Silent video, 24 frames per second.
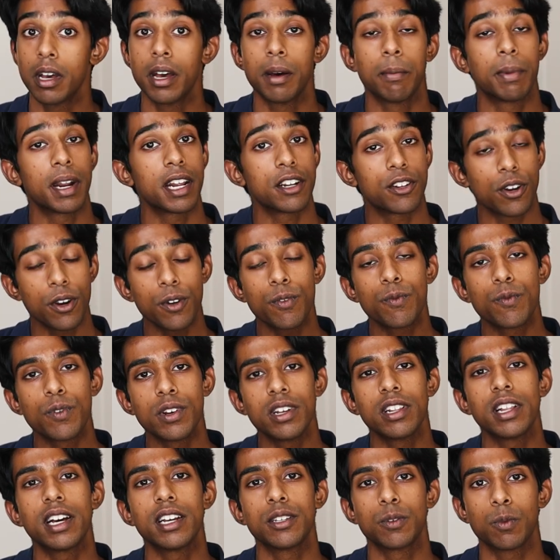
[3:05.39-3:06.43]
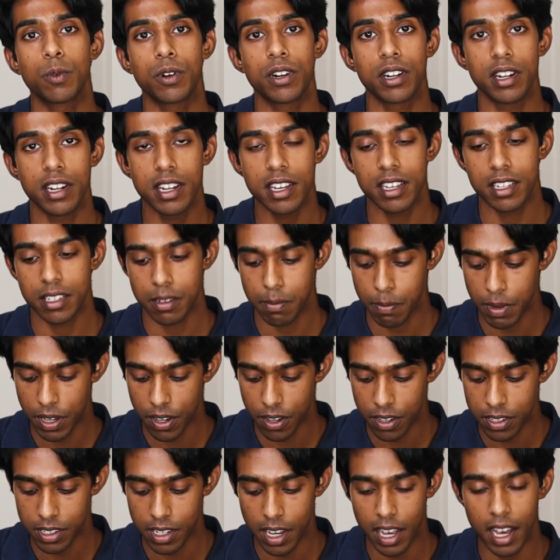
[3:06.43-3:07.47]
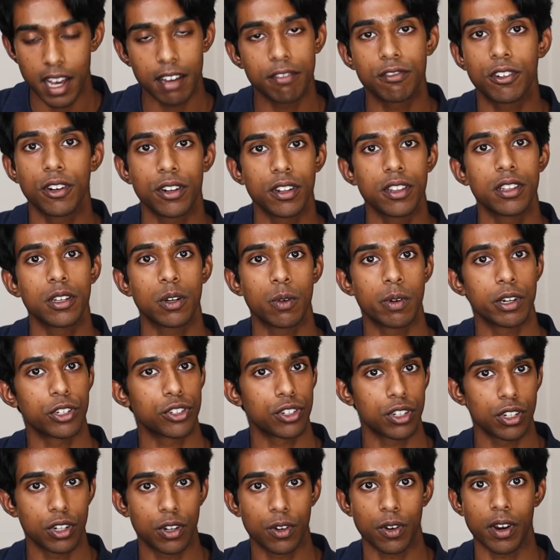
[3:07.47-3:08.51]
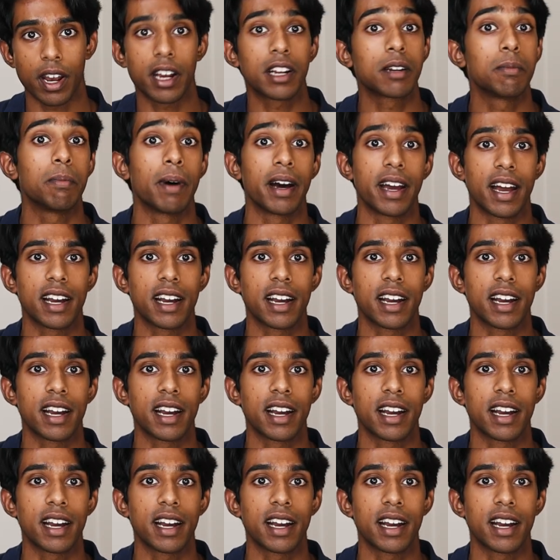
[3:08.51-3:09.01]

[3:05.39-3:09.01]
but I don't realize what it is because I've gotten the question correct by